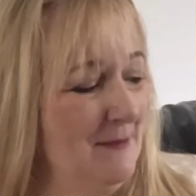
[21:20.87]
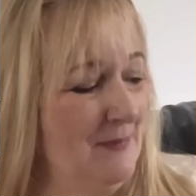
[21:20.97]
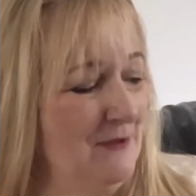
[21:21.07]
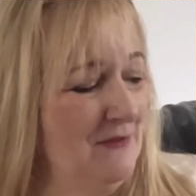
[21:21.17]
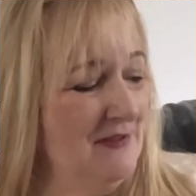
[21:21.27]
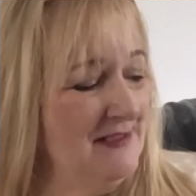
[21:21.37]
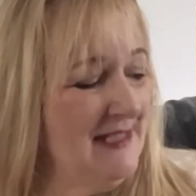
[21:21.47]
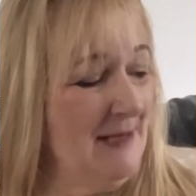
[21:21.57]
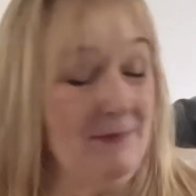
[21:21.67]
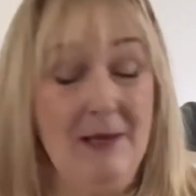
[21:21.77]
both the
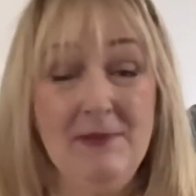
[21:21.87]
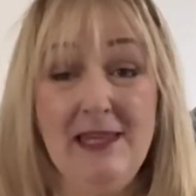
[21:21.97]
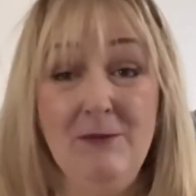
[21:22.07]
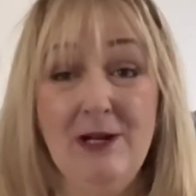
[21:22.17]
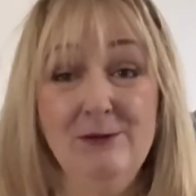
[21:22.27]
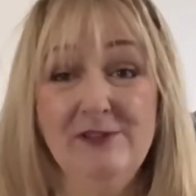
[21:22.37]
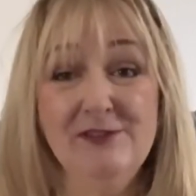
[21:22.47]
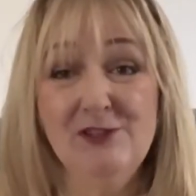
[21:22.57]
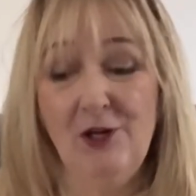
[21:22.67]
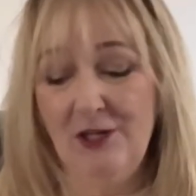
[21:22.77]
same. Maybe they were out of
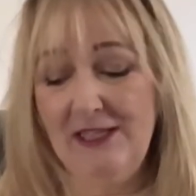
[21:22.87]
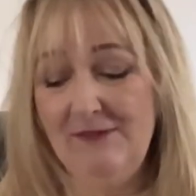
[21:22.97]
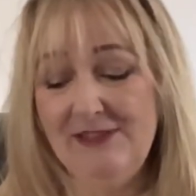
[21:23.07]
stock and they've